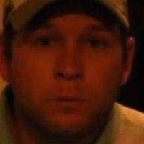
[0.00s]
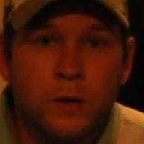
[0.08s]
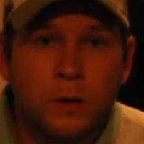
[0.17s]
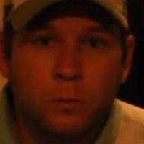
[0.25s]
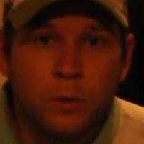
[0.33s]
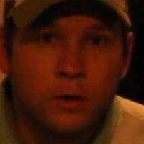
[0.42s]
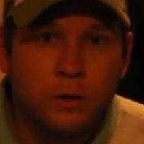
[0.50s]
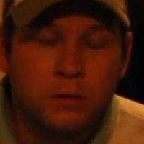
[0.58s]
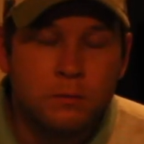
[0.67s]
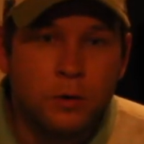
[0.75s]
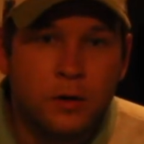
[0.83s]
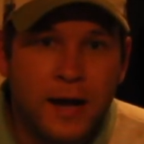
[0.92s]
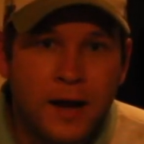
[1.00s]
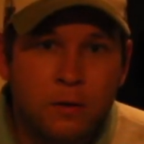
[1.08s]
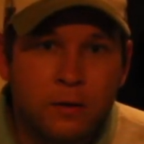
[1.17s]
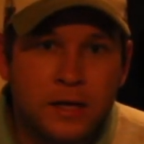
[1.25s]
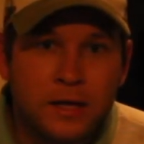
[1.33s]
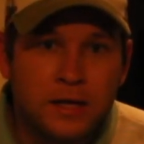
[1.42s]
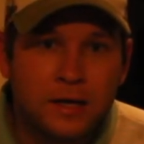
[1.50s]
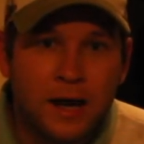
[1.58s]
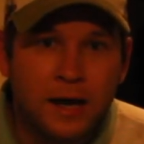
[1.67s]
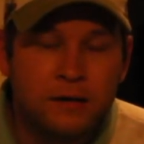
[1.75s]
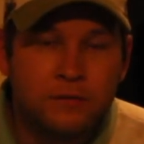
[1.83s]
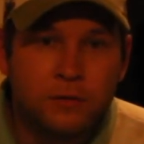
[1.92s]
We couldn't put out any
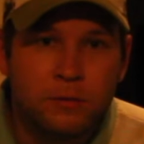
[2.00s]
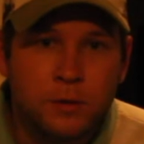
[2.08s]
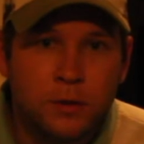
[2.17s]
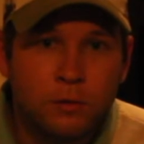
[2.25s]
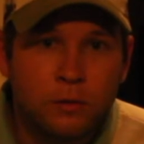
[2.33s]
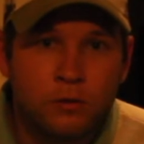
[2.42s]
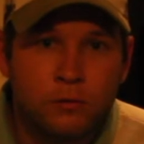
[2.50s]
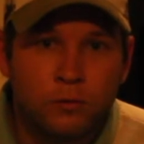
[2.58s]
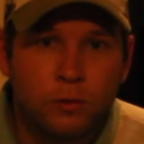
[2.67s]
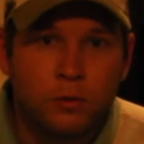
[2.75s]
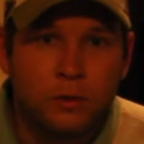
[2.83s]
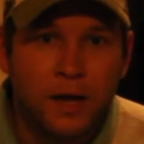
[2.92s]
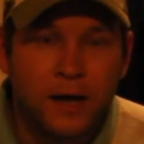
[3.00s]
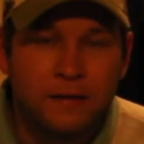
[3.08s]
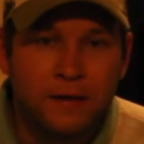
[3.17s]
kind of computer-controlled light.